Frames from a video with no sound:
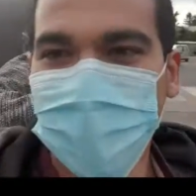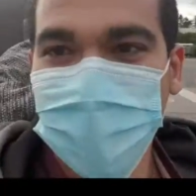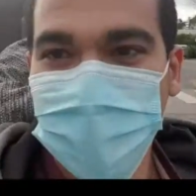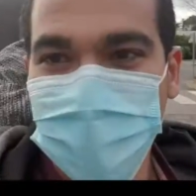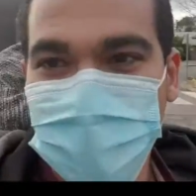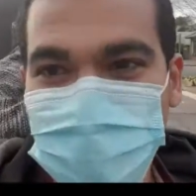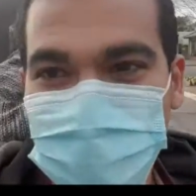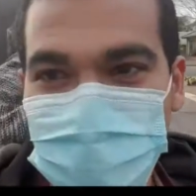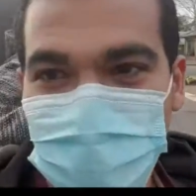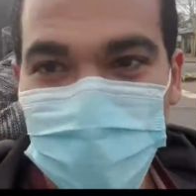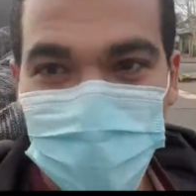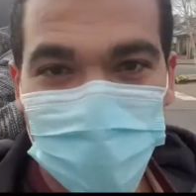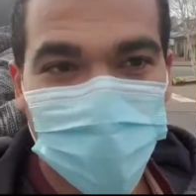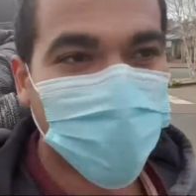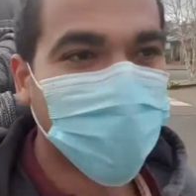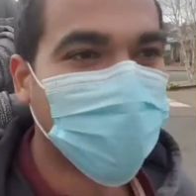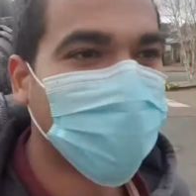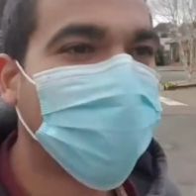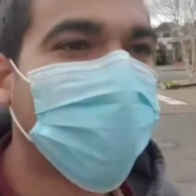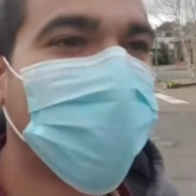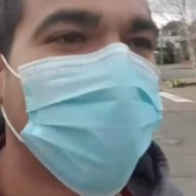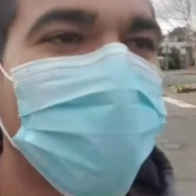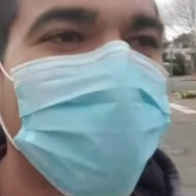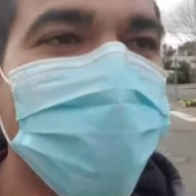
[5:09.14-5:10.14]
So
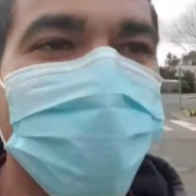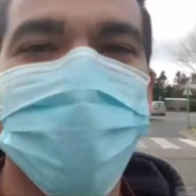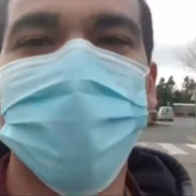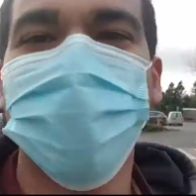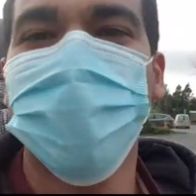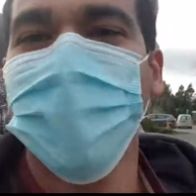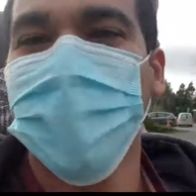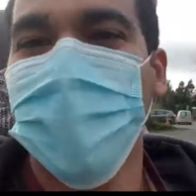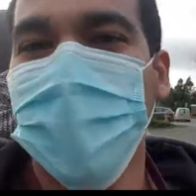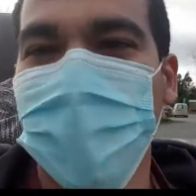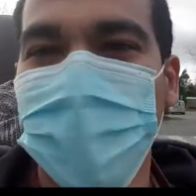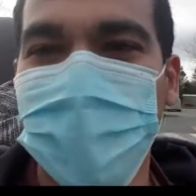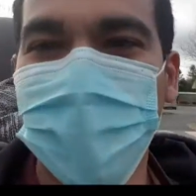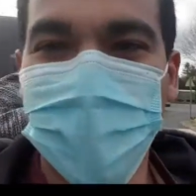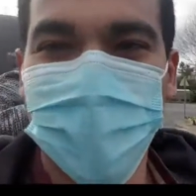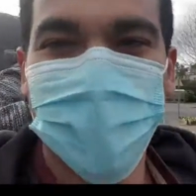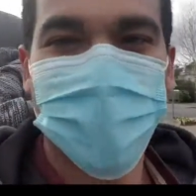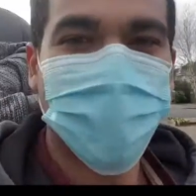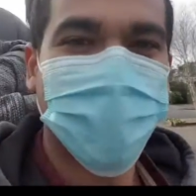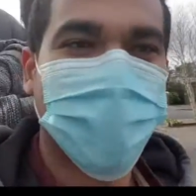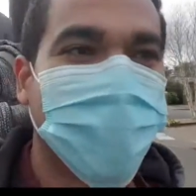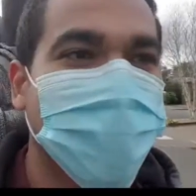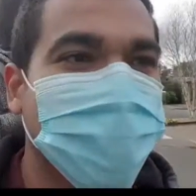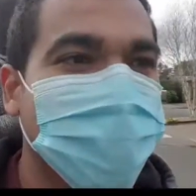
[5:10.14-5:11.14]

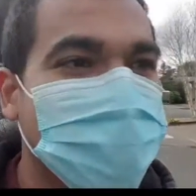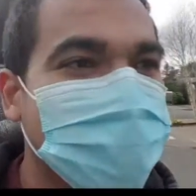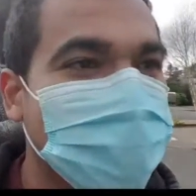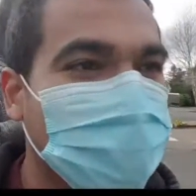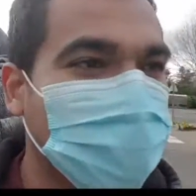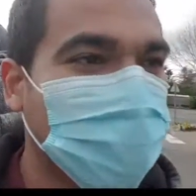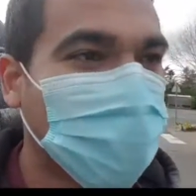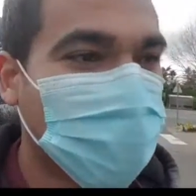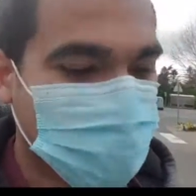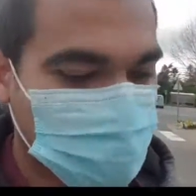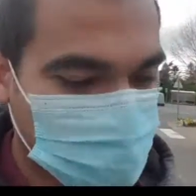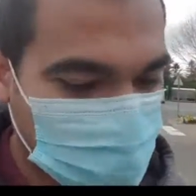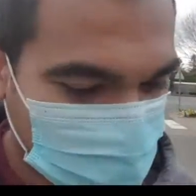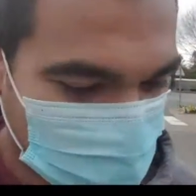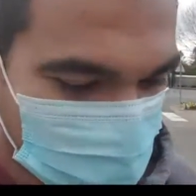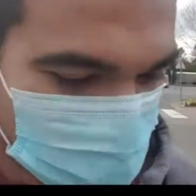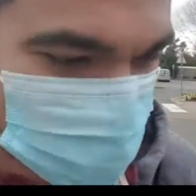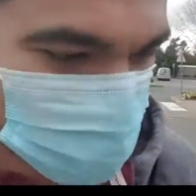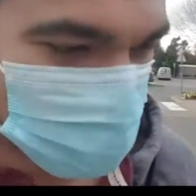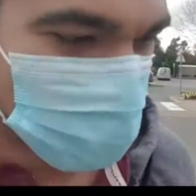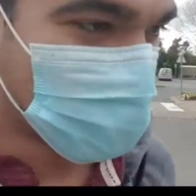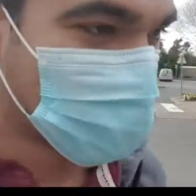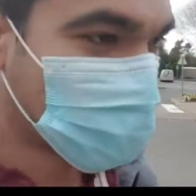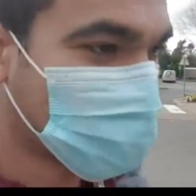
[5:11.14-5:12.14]
this is the place we're
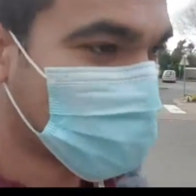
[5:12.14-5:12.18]
coming out.